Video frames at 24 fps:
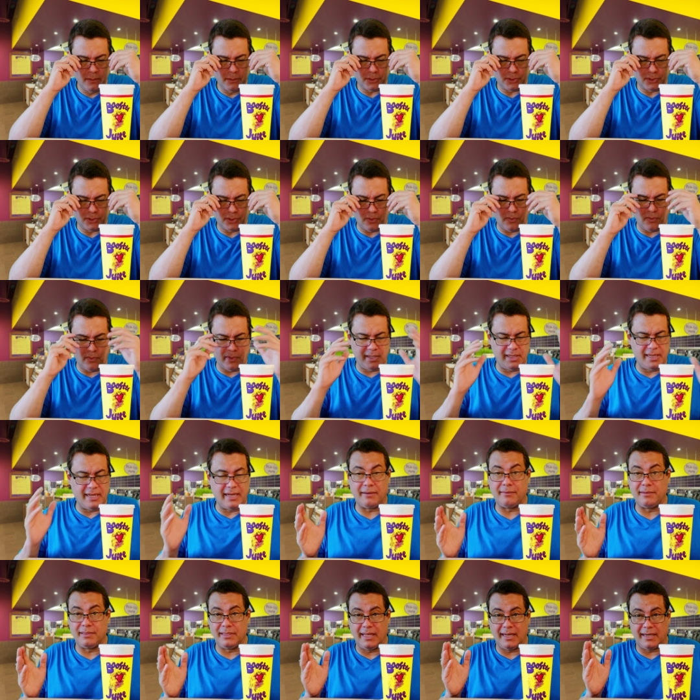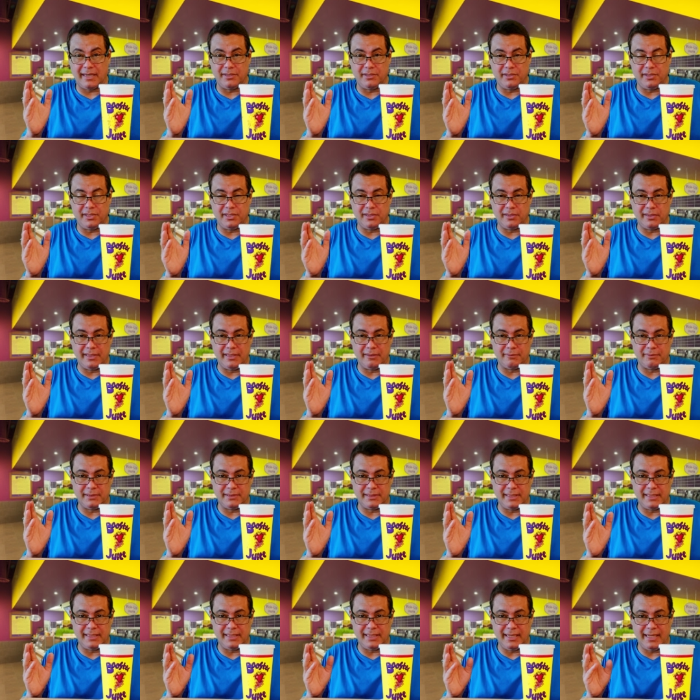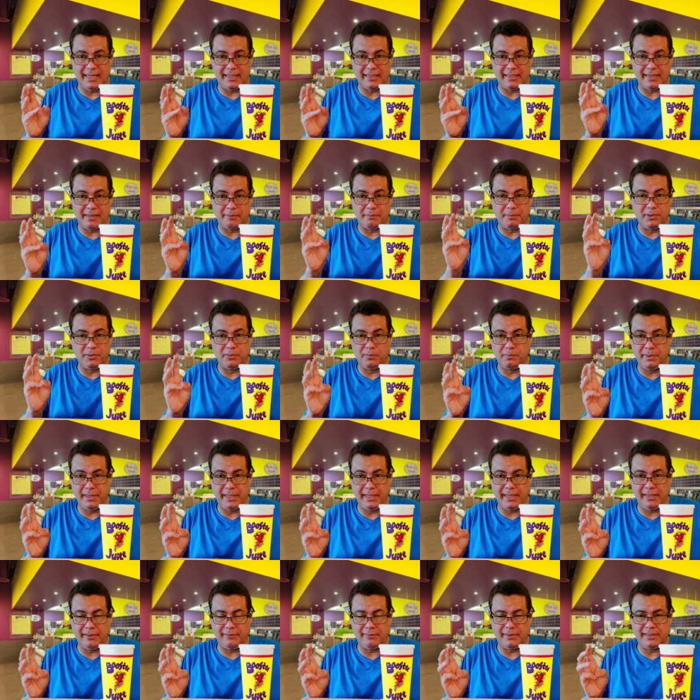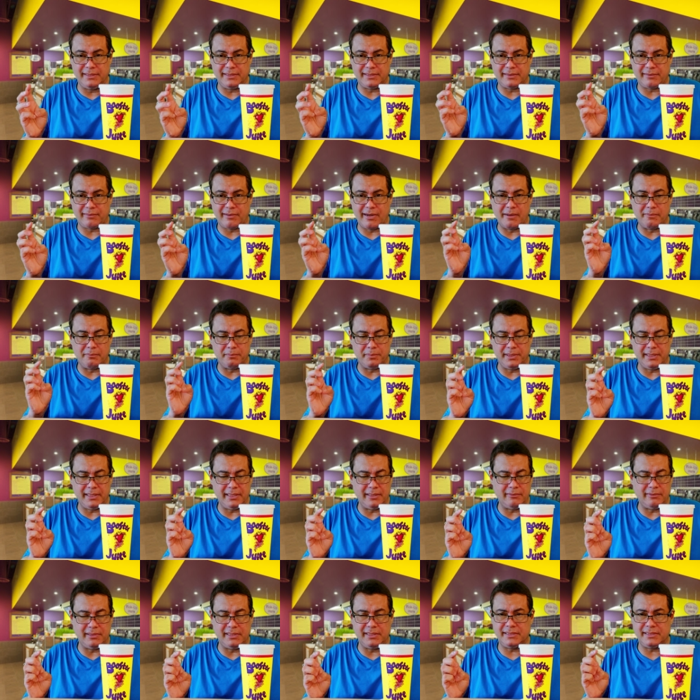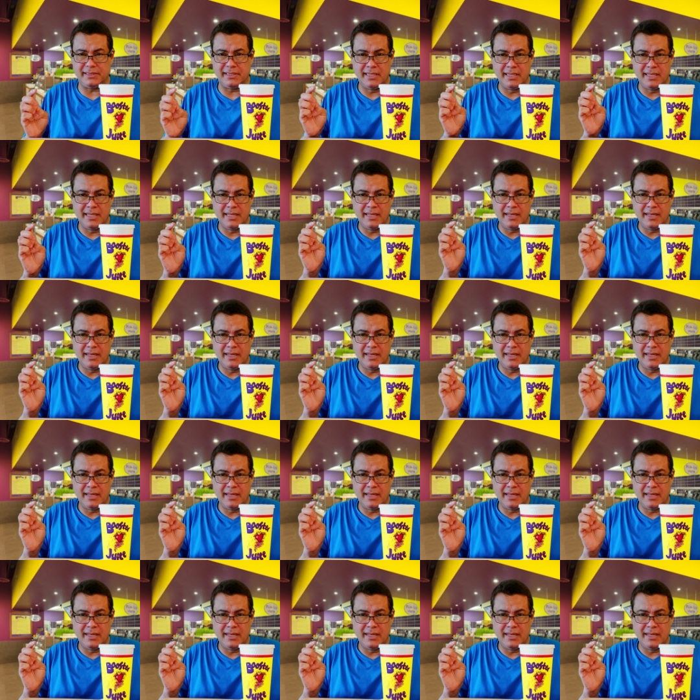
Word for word: So you have a lot of you here. Everything has. You got blueberries, cranberries.